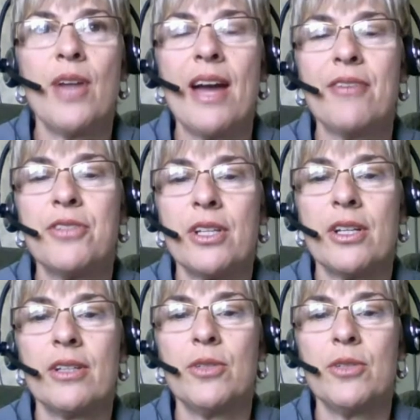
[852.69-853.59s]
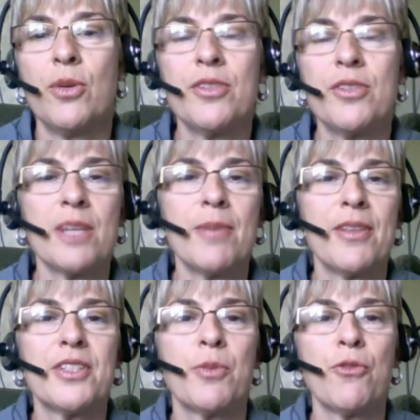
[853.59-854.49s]
You have to, we've talked
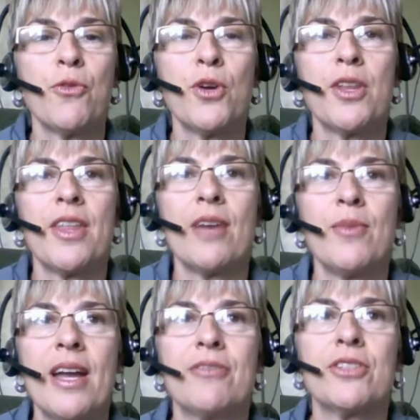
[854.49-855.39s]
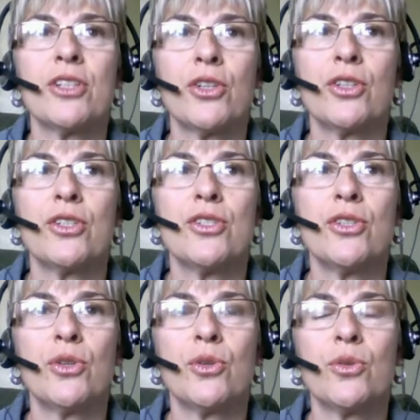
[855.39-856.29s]
about this before, that we have to learn
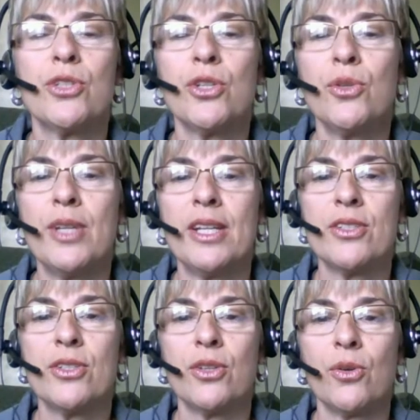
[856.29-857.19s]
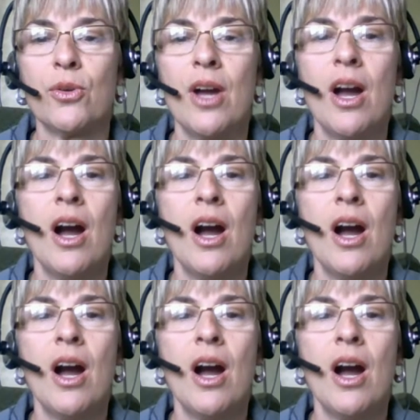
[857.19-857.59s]
to tune into